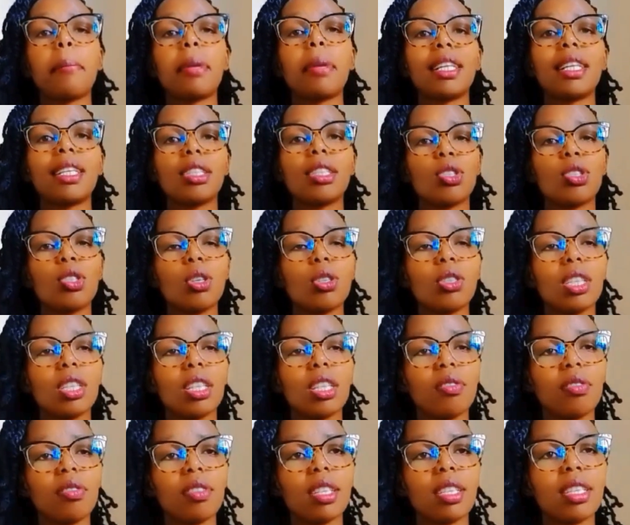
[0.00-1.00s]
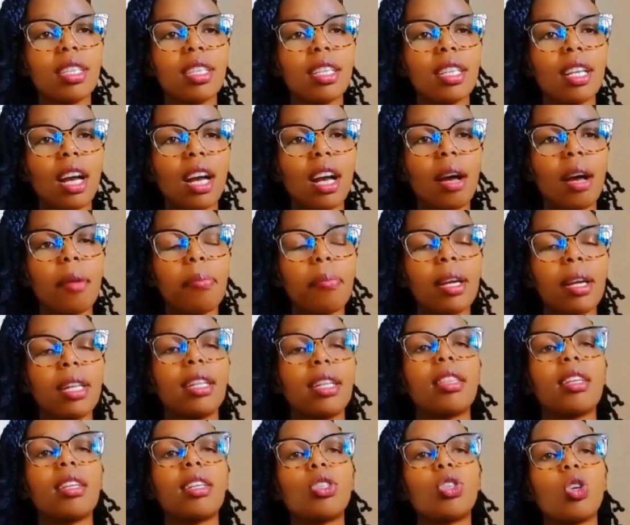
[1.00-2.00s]
Please don't invest in a
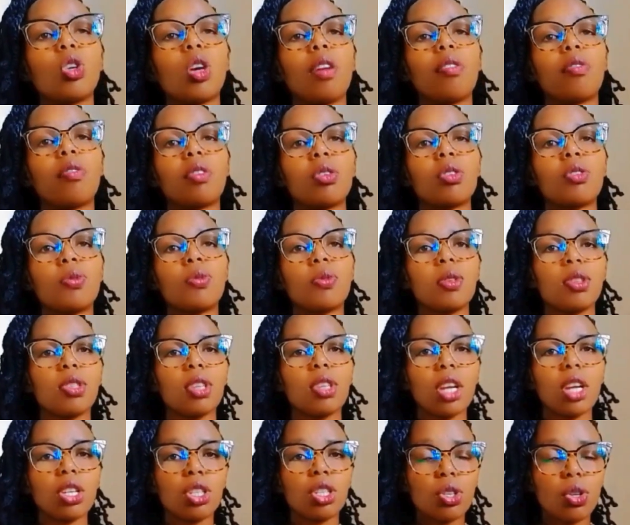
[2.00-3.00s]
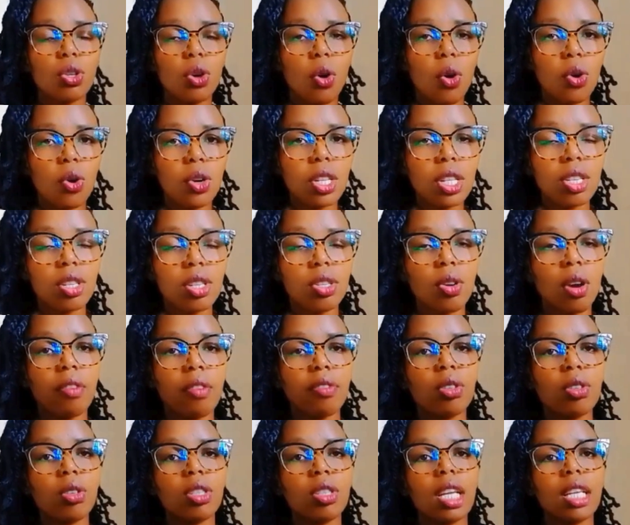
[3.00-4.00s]
company that you have not researched on, you
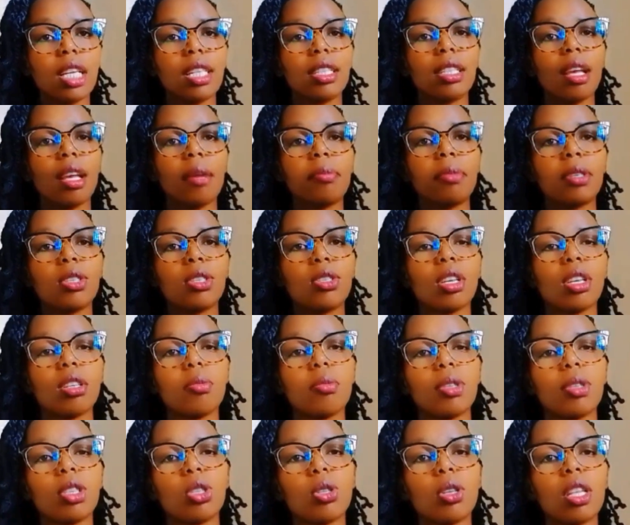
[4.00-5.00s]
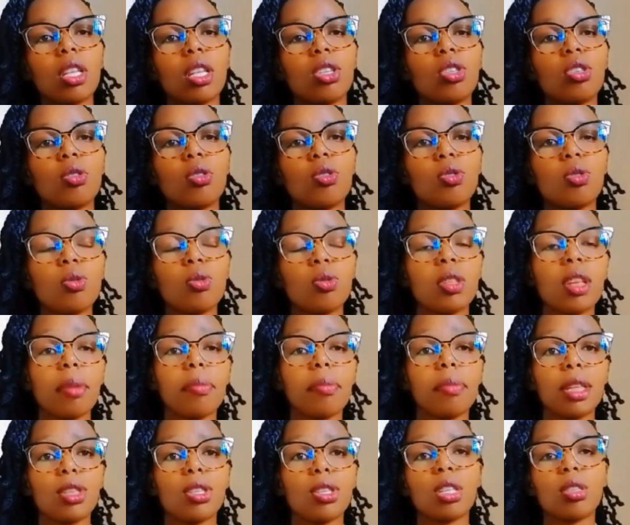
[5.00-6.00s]
have not done some research. Make sure that you do some
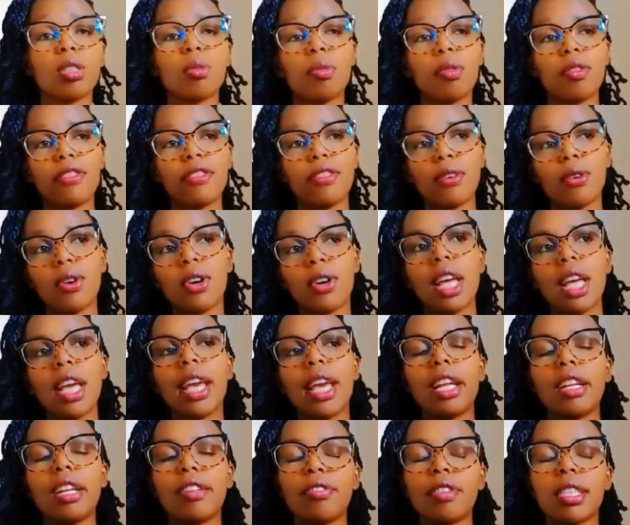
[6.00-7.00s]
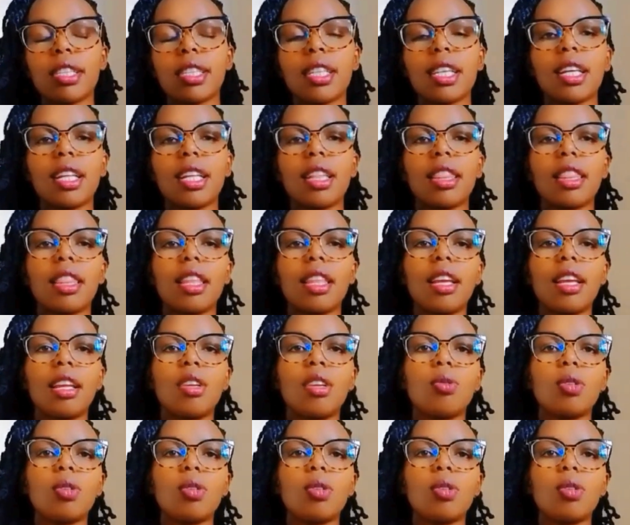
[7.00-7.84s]
research before investing in